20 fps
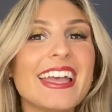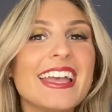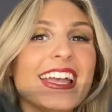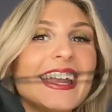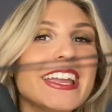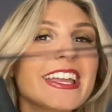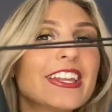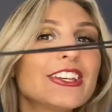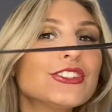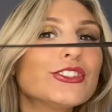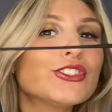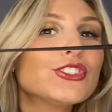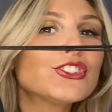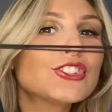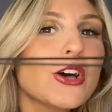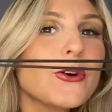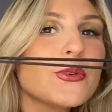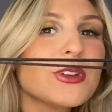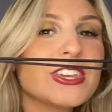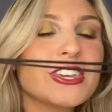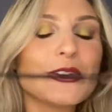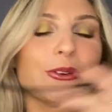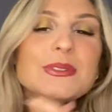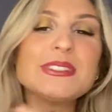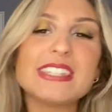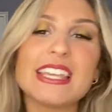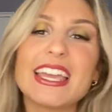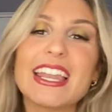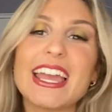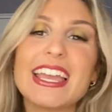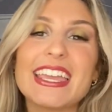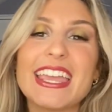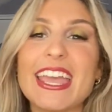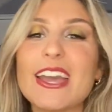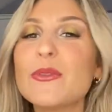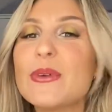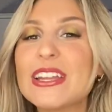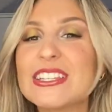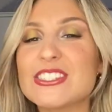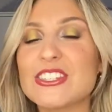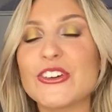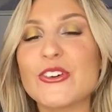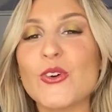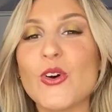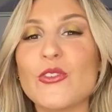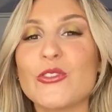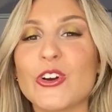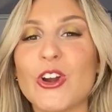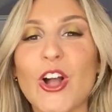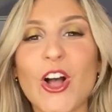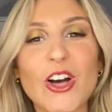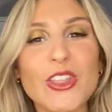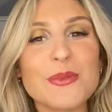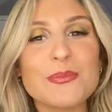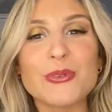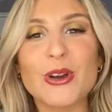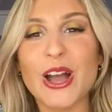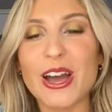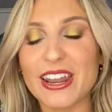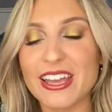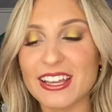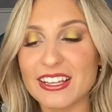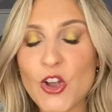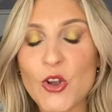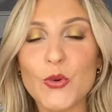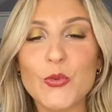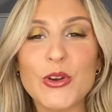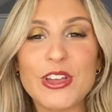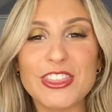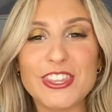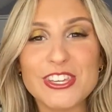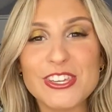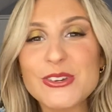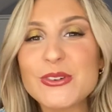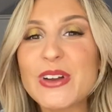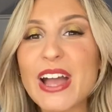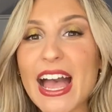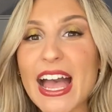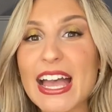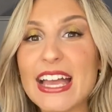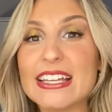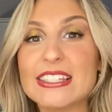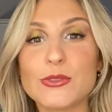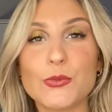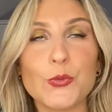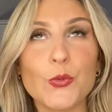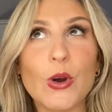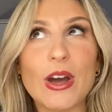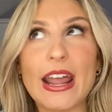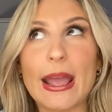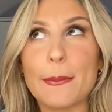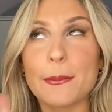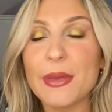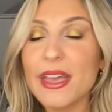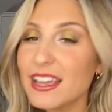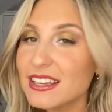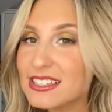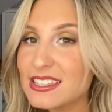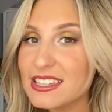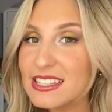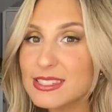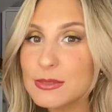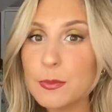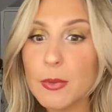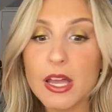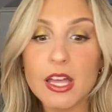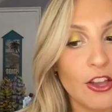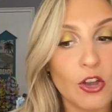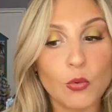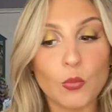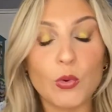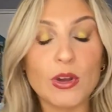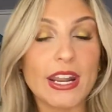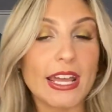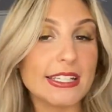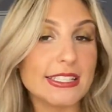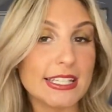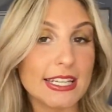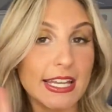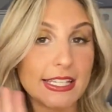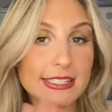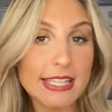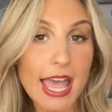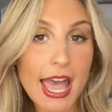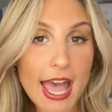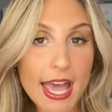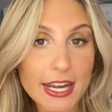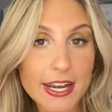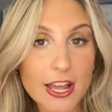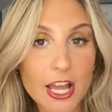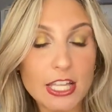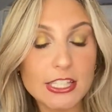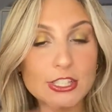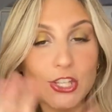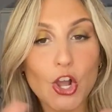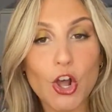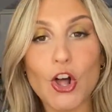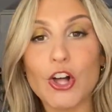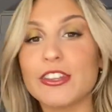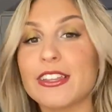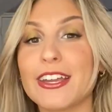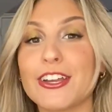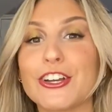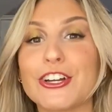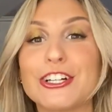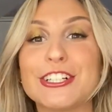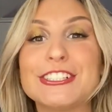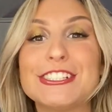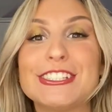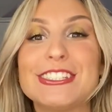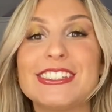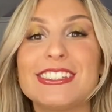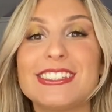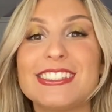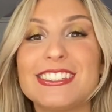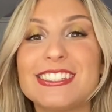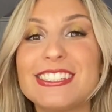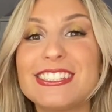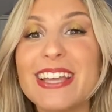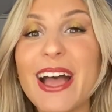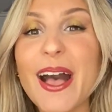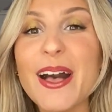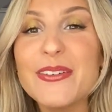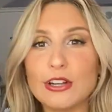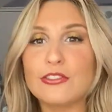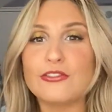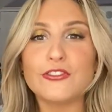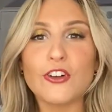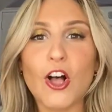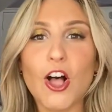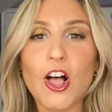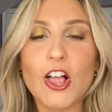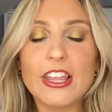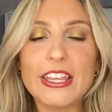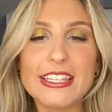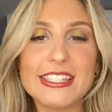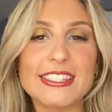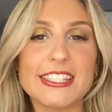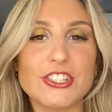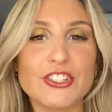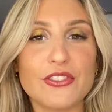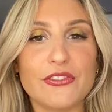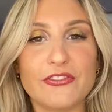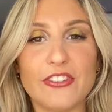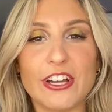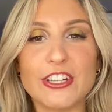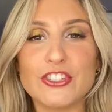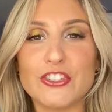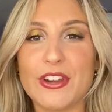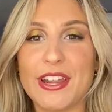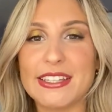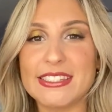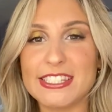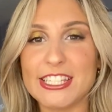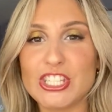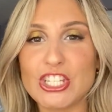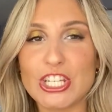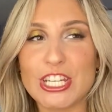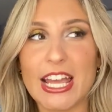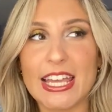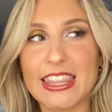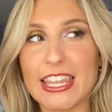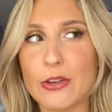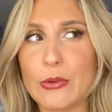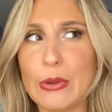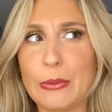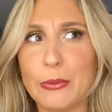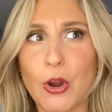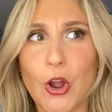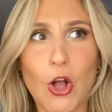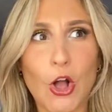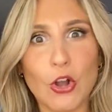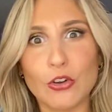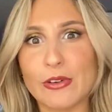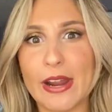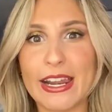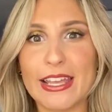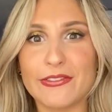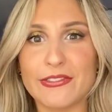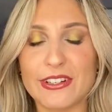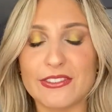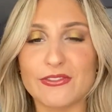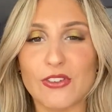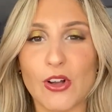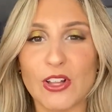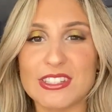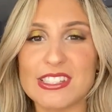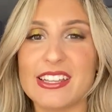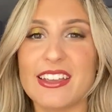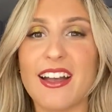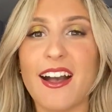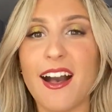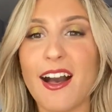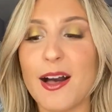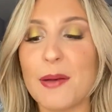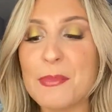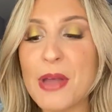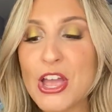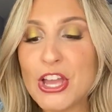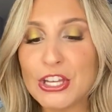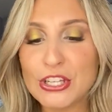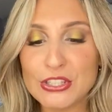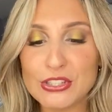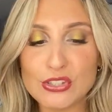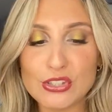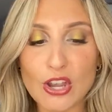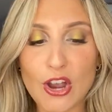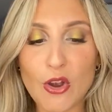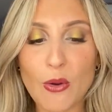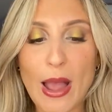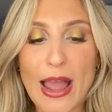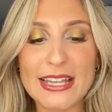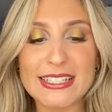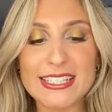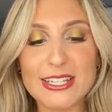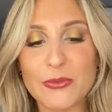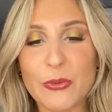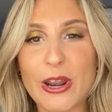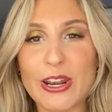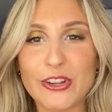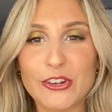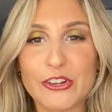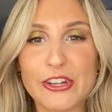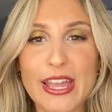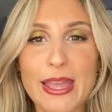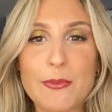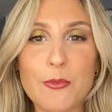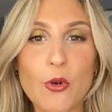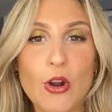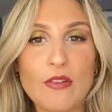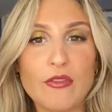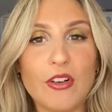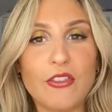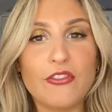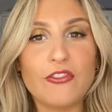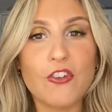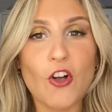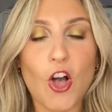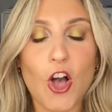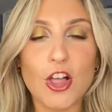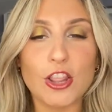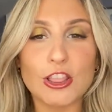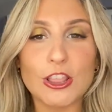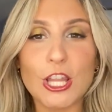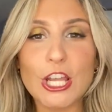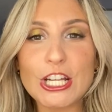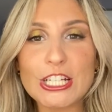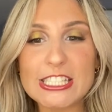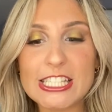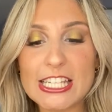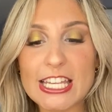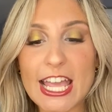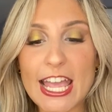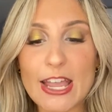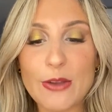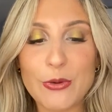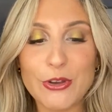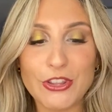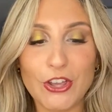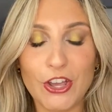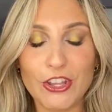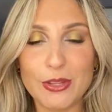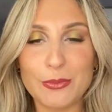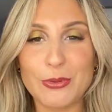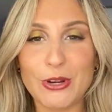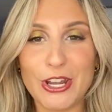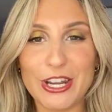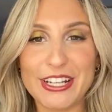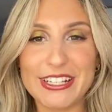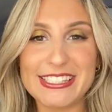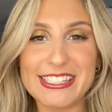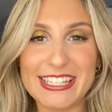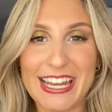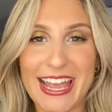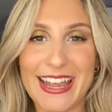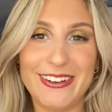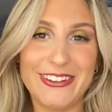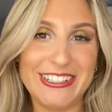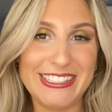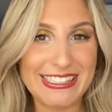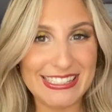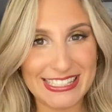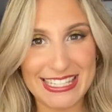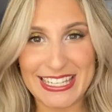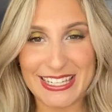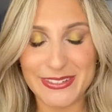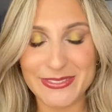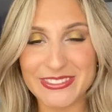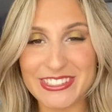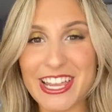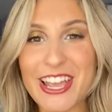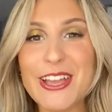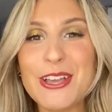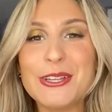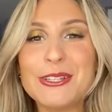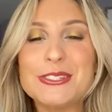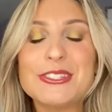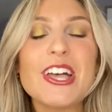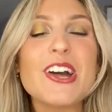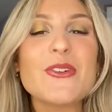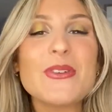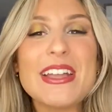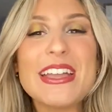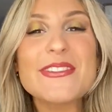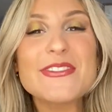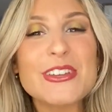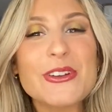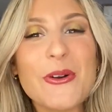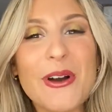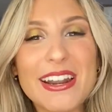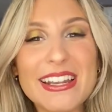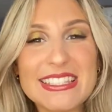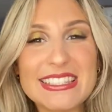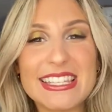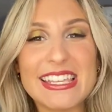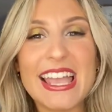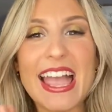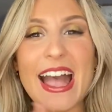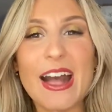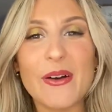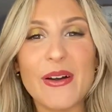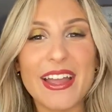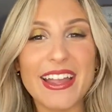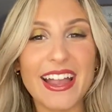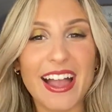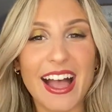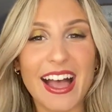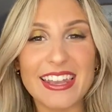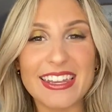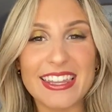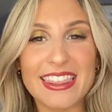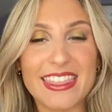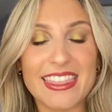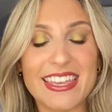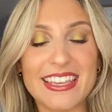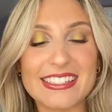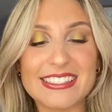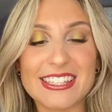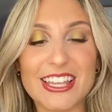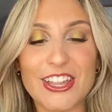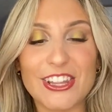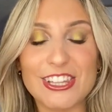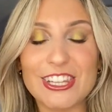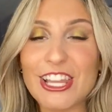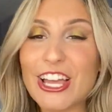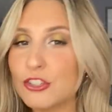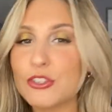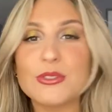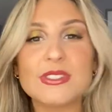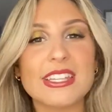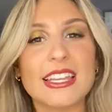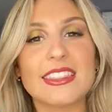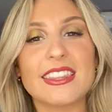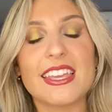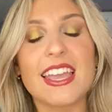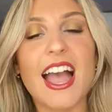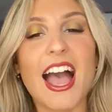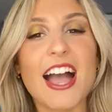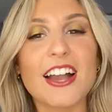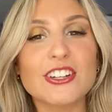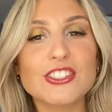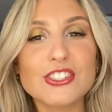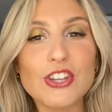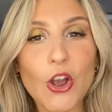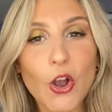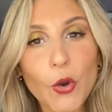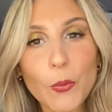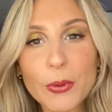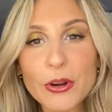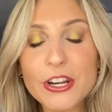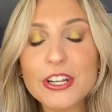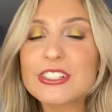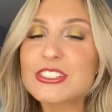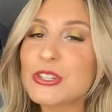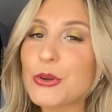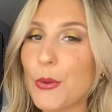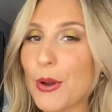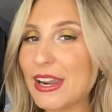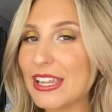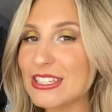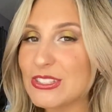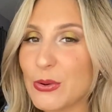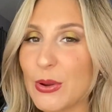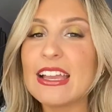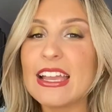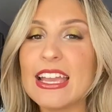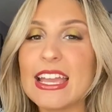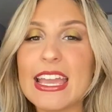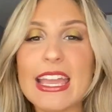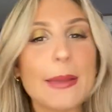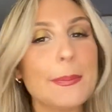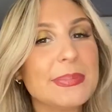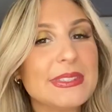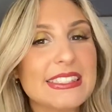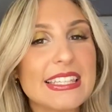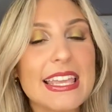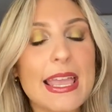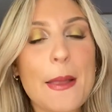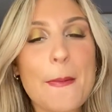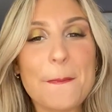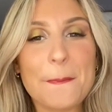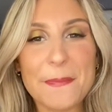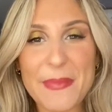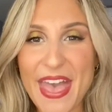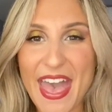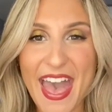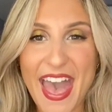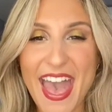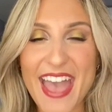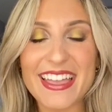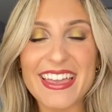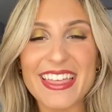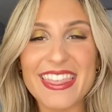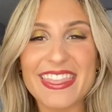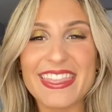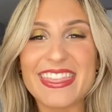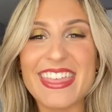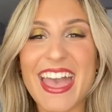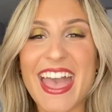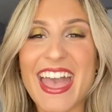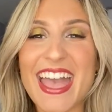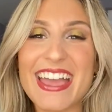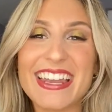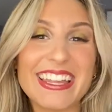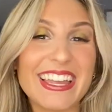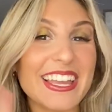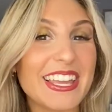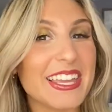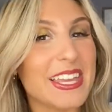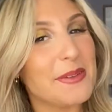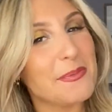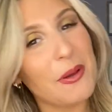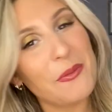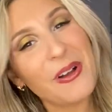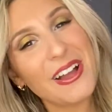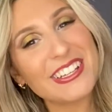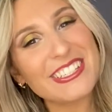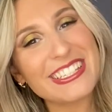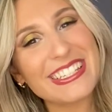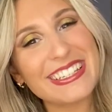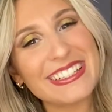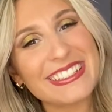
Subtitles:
It is so cute and I can't wait to go over all the products with you guys, what I picked this month, what I did as add-ons, all that good stuff. Fall is such a fun transition. I think we were all ready for fall to come. So I did want to create more of a fall look today with all the products that I received. So if you want to see how I got this look using the October 2020 IPSY bag, then keep on watching.